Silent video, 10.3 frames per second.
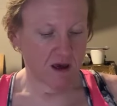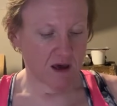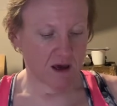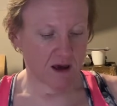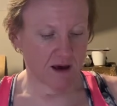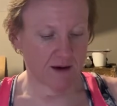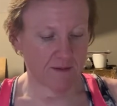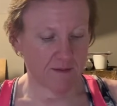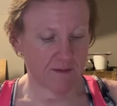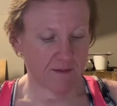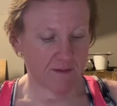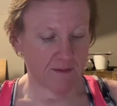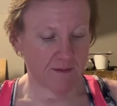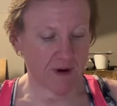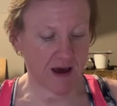
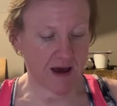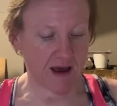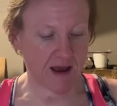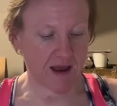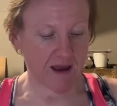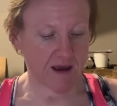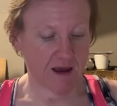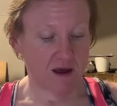My